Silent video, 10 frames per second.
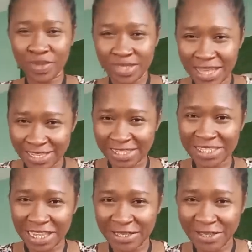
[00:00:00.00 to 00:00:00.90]
That's
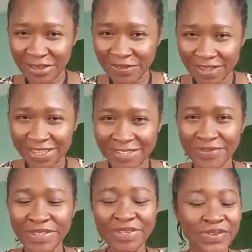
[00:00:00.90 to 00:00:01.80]
the title of this
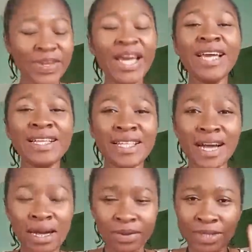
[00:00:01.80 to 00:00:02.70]
video.
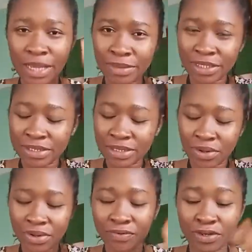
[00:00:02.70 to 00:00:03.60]
Now let me
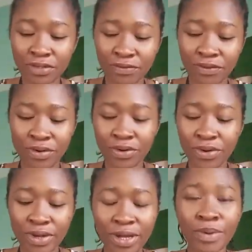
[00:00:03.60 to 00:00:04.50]
tell you. First of all,
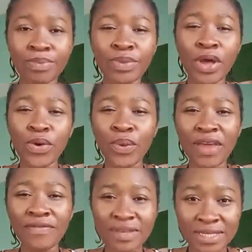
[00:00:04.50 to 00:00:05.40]

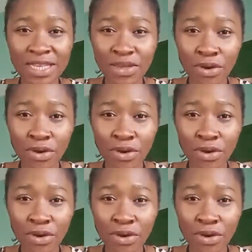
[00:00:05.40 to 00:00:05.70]
why fixing